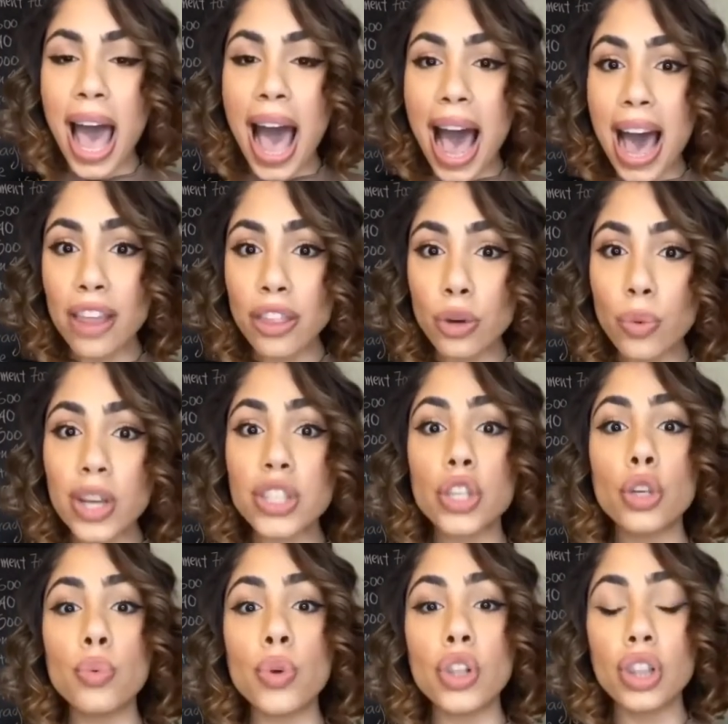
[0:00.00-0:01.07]
Otherwise, you
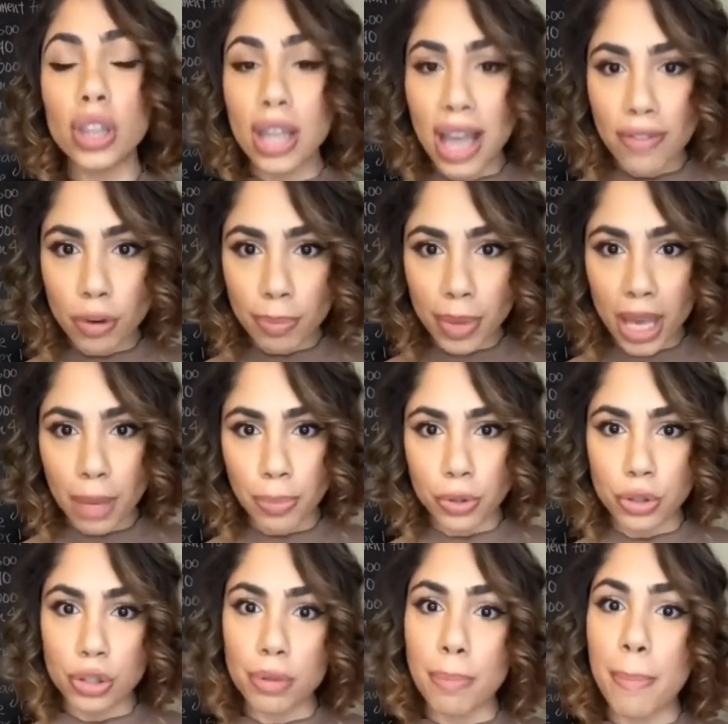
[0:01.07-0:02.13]
will never be able
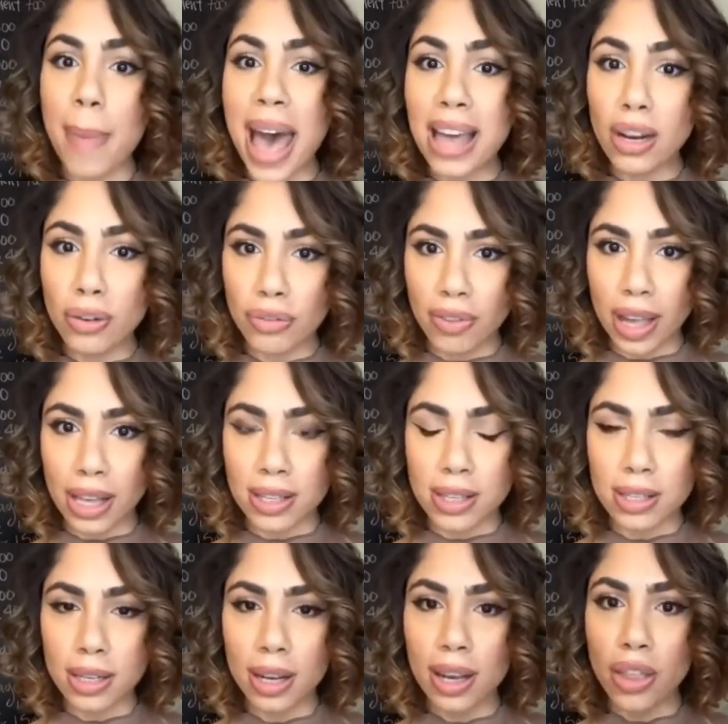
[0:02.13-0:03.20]
to manifest
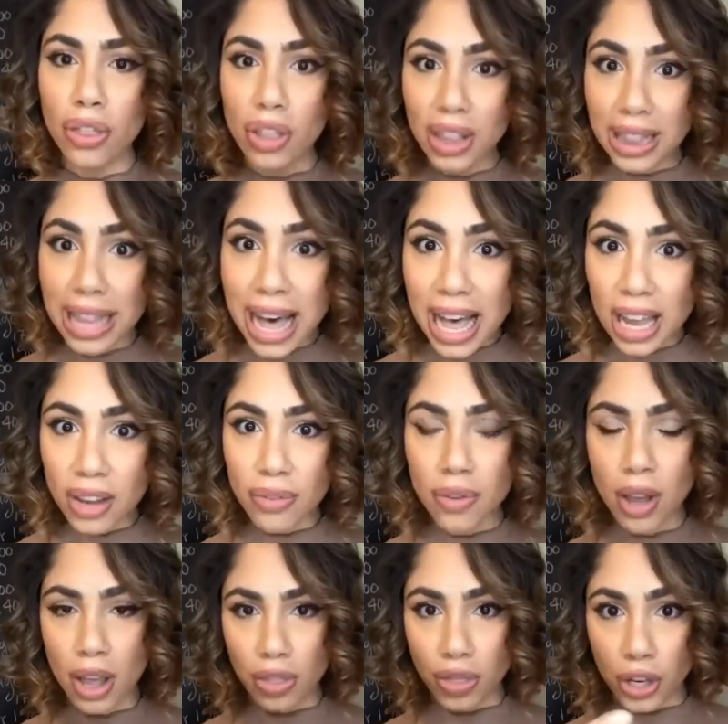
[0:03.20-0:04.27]
the life
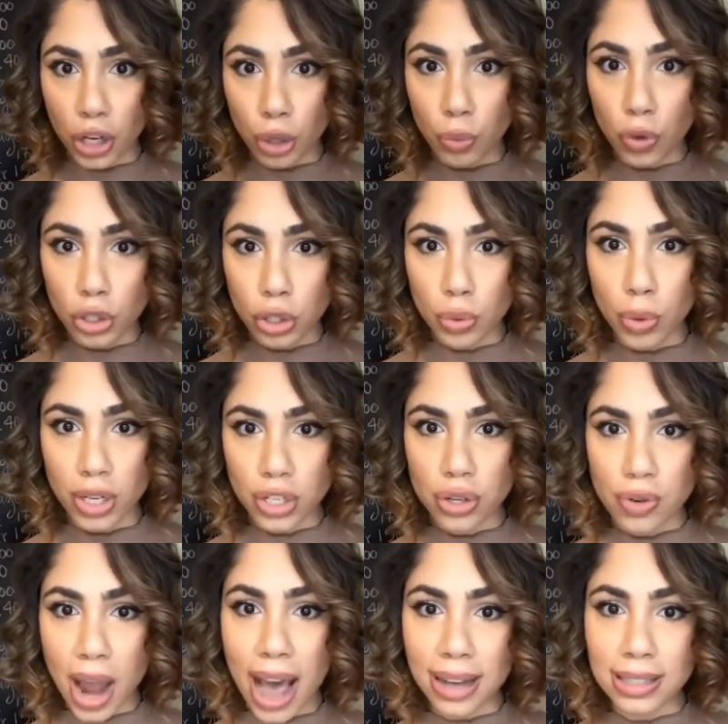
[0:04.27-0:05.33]
that you want to
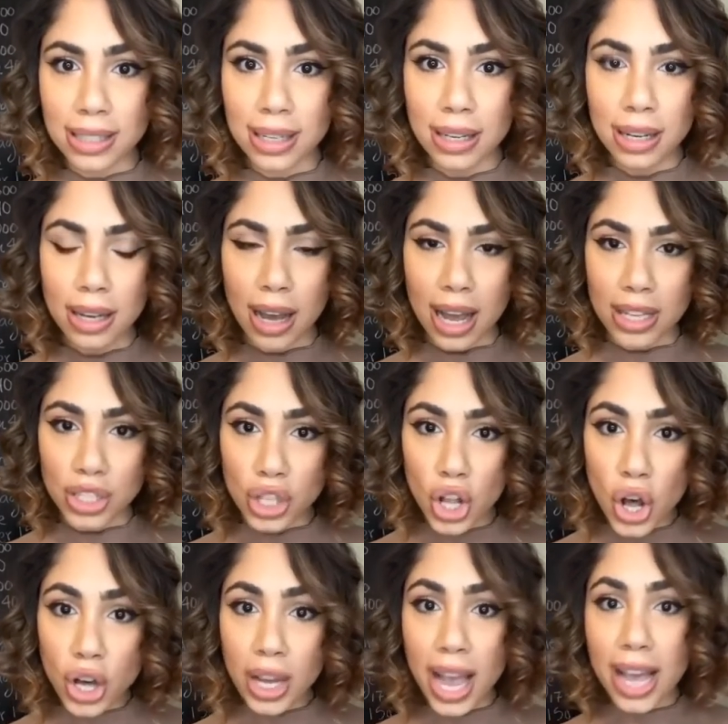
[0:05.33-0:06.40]
attract. As
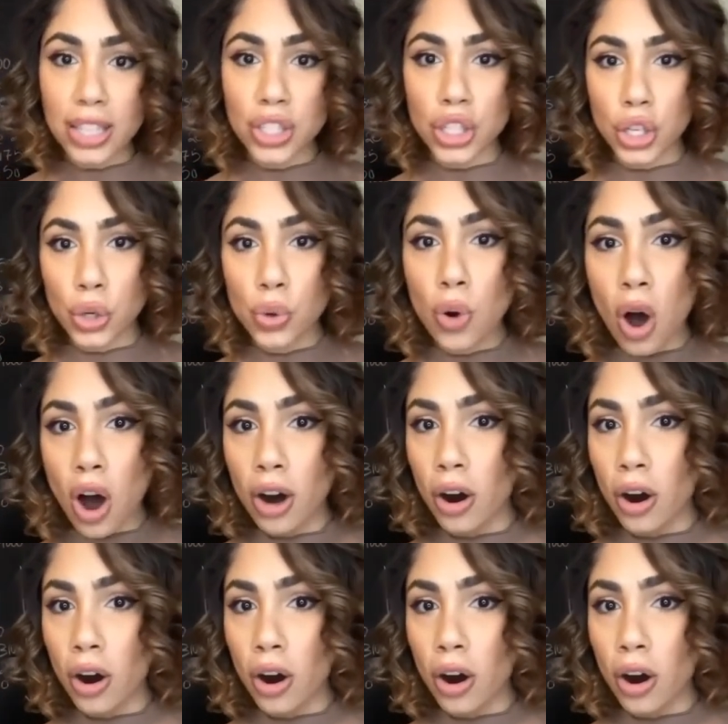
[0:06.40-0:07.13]
long as you are